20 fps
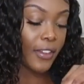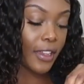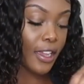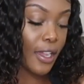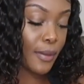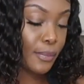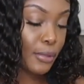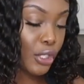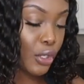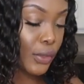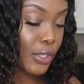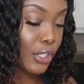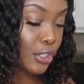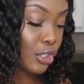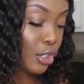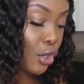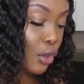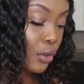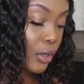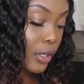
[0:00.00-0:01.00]
a cup. So in
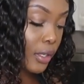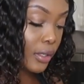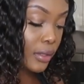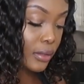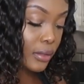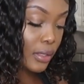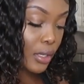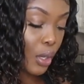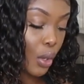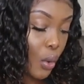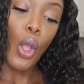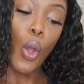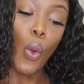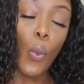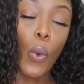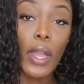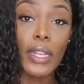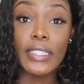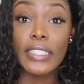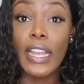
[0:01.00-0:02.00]
total,
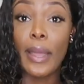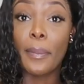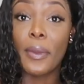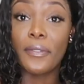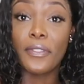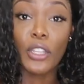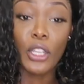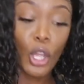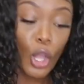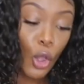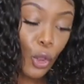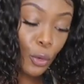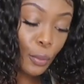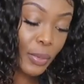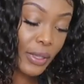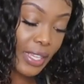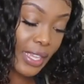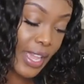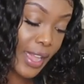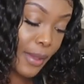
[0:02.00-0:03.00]
1 cup of the
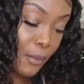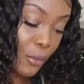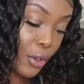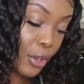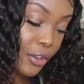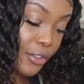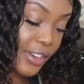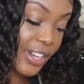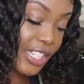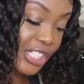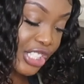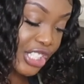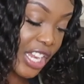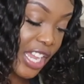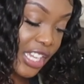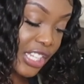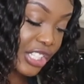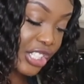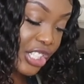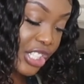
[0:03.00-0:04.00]
Kobe and Monterey
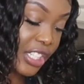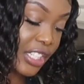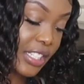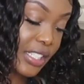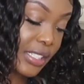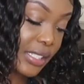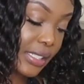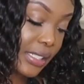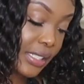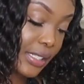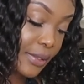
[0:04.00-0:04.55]
Jack cheese.